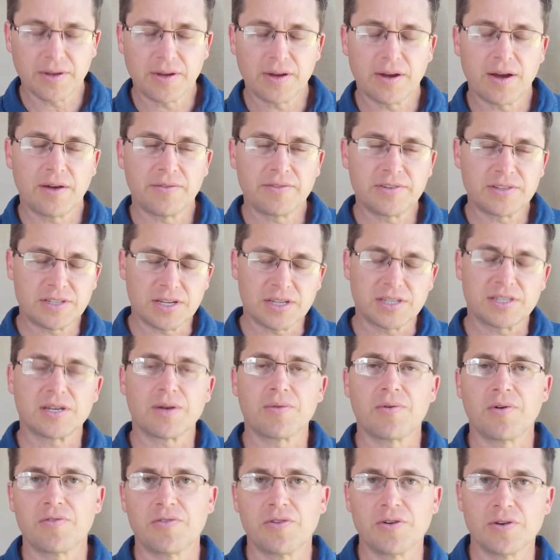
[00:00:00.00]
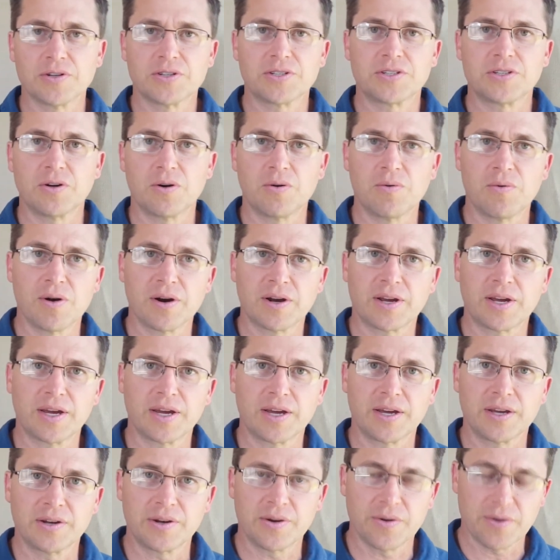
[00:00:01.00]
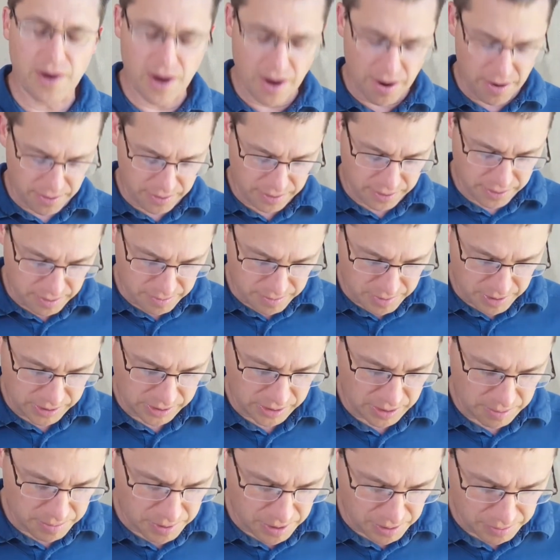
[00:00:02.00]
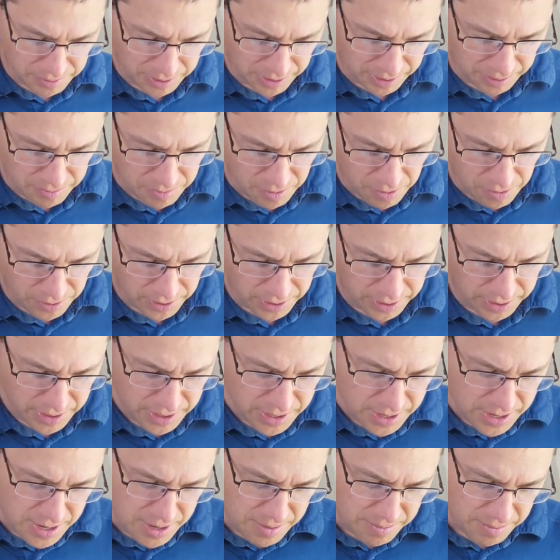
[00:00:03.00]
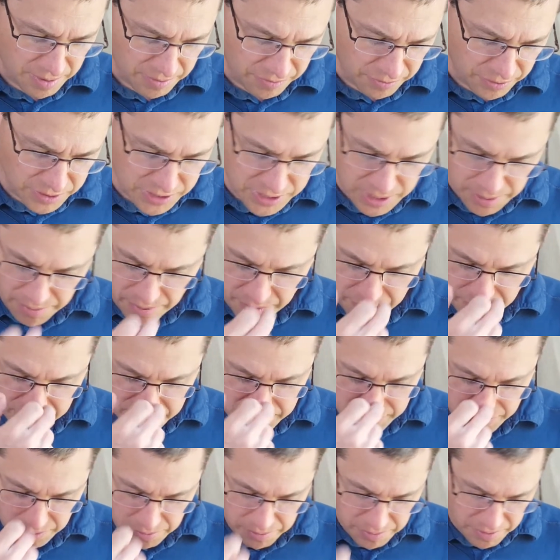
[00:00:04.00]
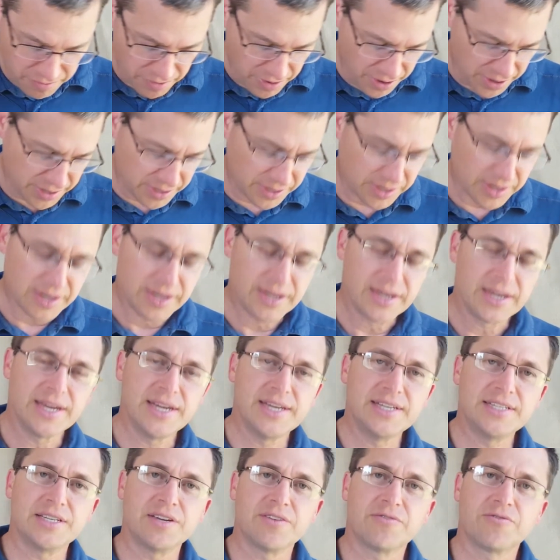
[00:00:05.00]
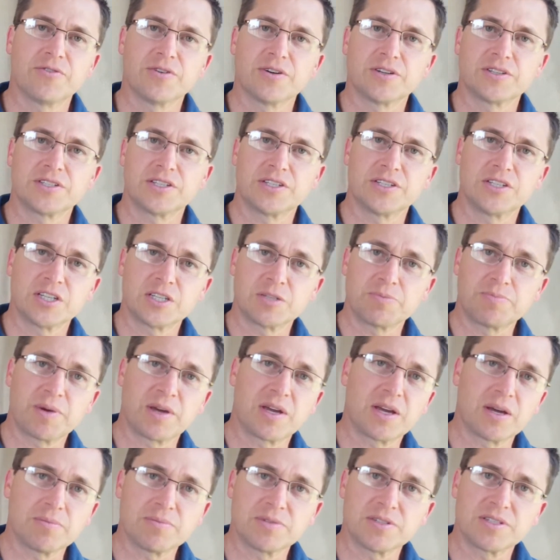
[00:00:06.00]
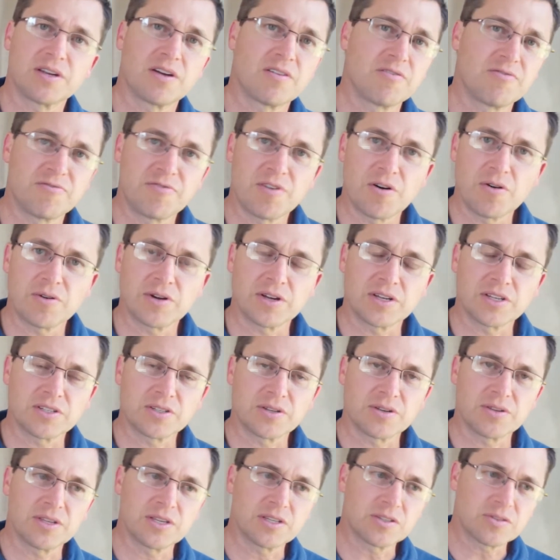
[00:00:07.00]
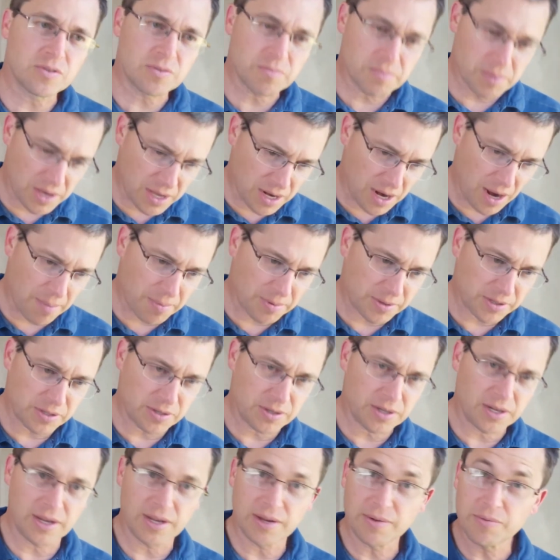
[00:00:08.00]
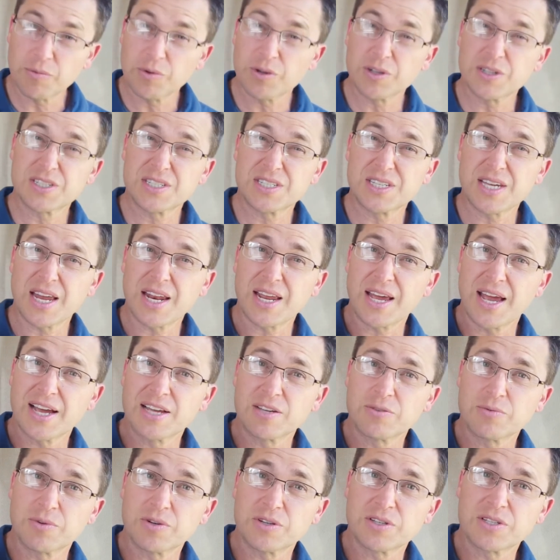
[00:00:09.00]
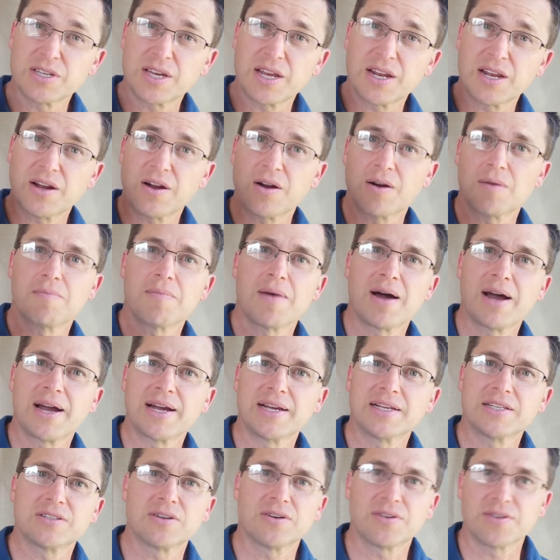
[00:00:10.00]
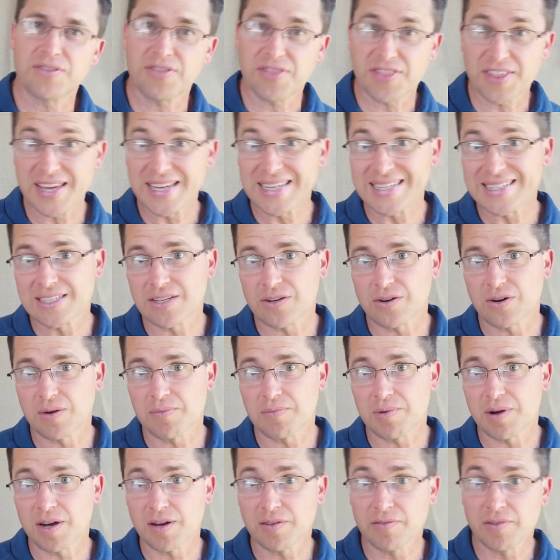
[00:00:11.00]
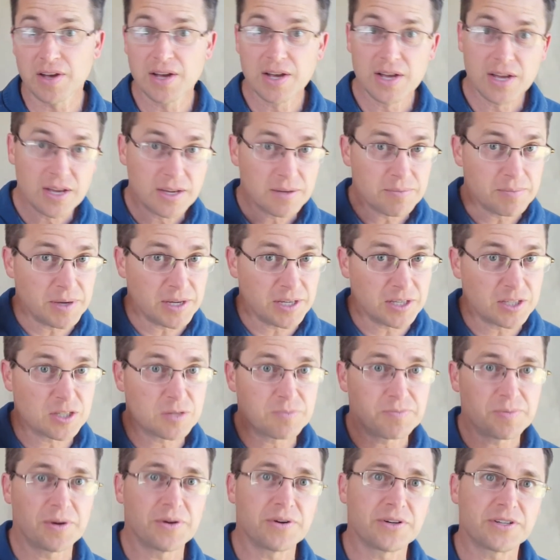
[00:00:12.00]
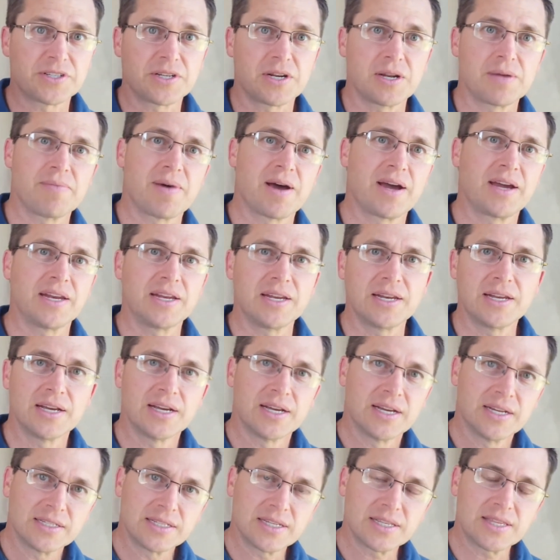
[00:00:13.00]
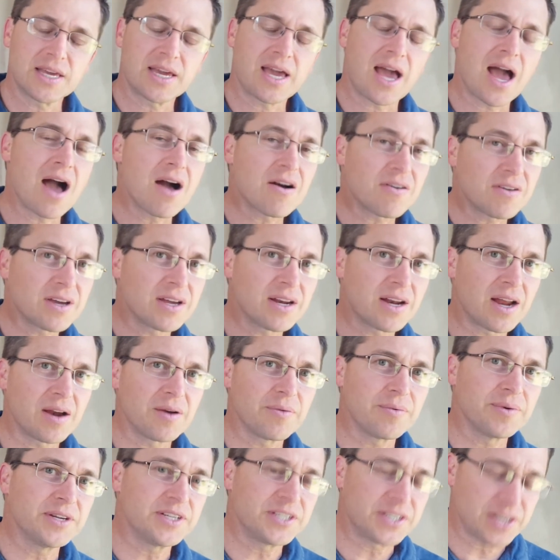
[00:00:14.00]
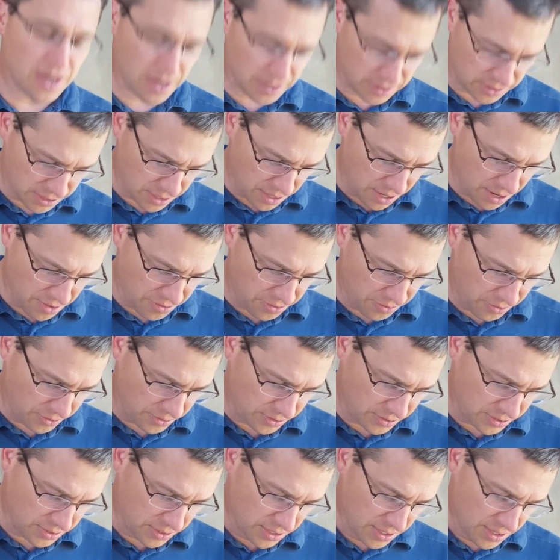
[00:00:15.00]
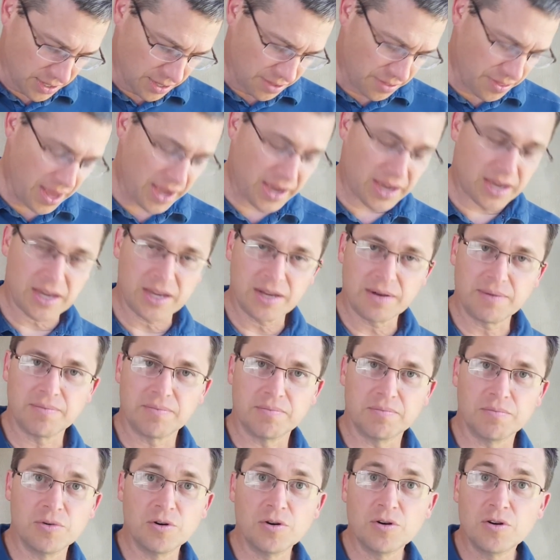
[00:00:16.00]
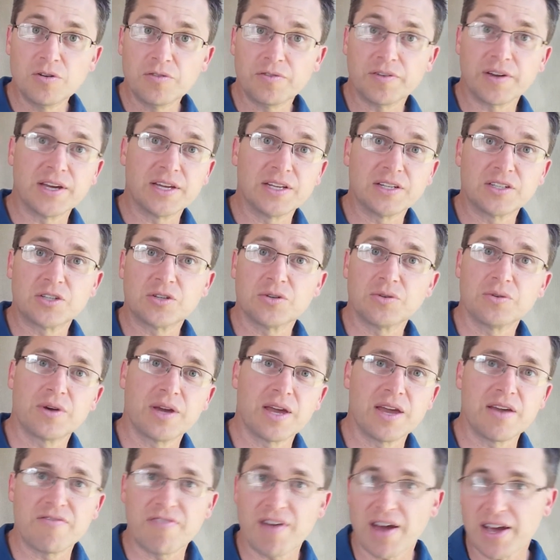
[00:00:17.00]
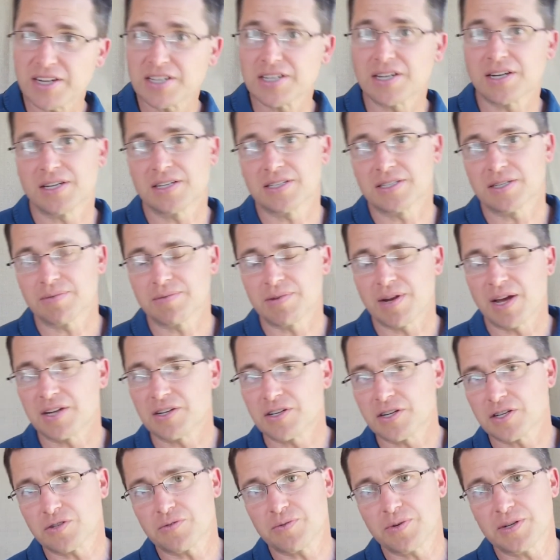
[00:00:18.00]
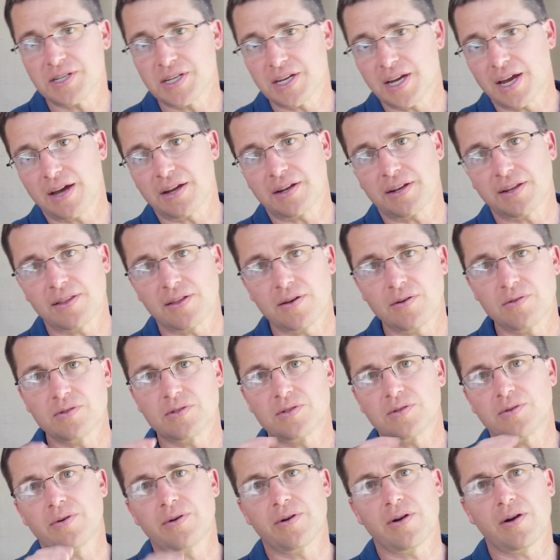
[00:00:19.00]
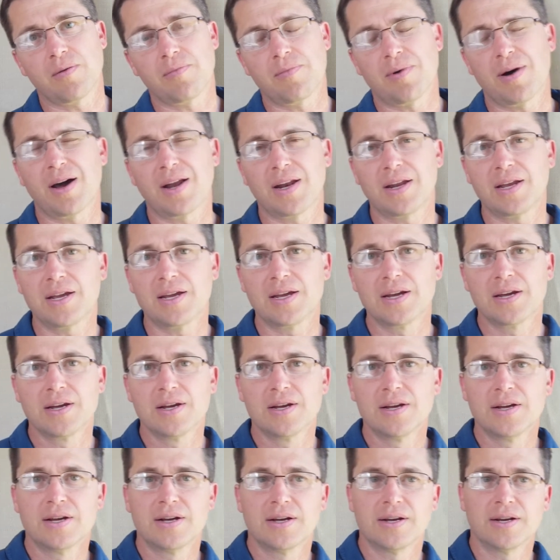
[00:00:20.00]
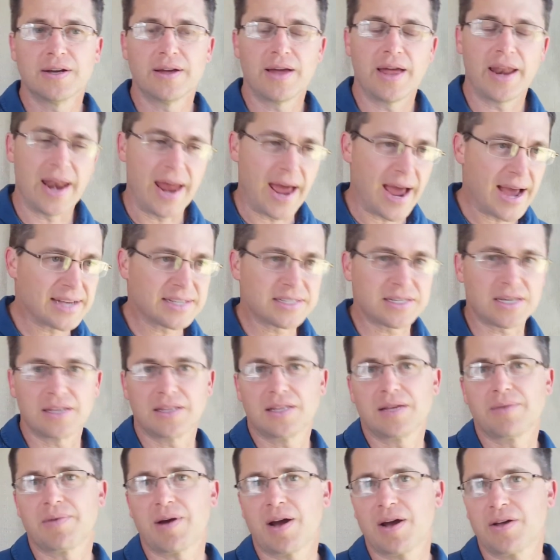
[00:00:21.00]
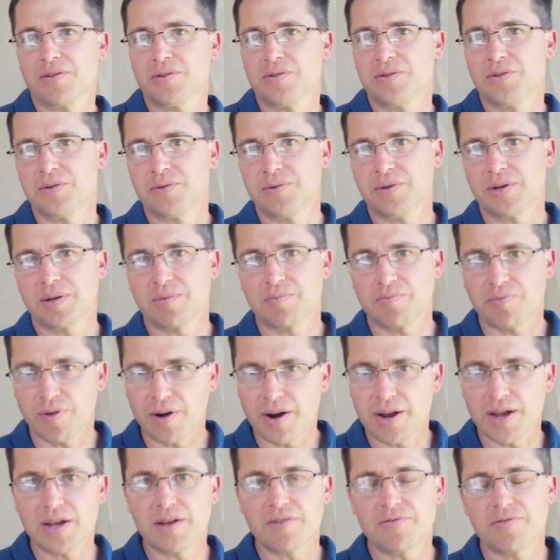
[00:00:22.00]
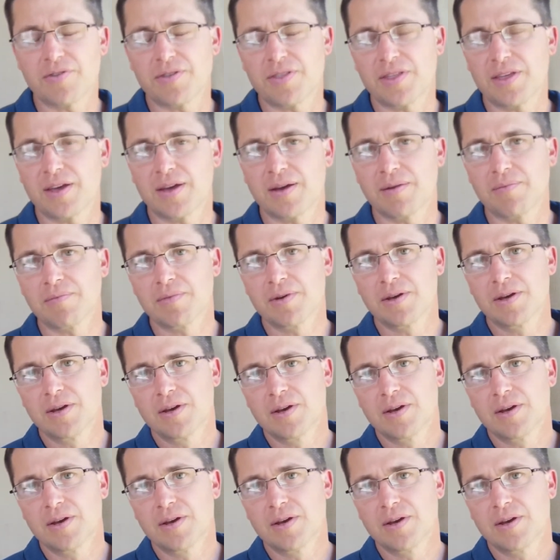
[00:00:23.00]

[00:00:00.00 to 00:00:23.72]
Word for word: obviously, some of you are still working and you're out among the public more, but for some of us, it would be very easy for us to just become self focused. So, this would be an opportunity, and we're set as we're setting our minds on things that are above, being spiritually minded, to think, how can I reach out to others? That could move into evangelism, not just reaching out to those who are in our body uh, and asking them how they're doing, praying for them.